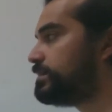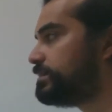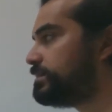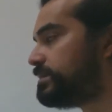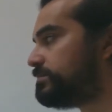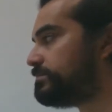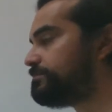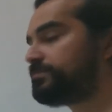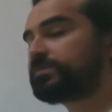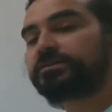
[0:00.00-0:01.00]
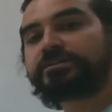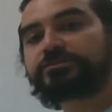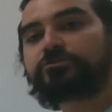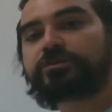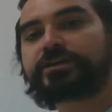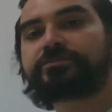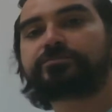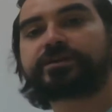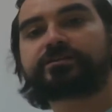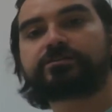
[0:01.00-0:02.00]
Now, let's go ahead and
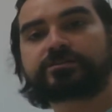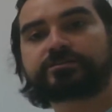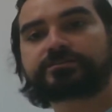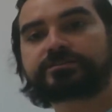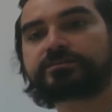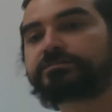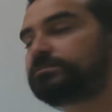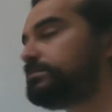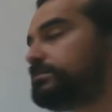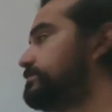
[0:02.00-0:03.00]
write our signs.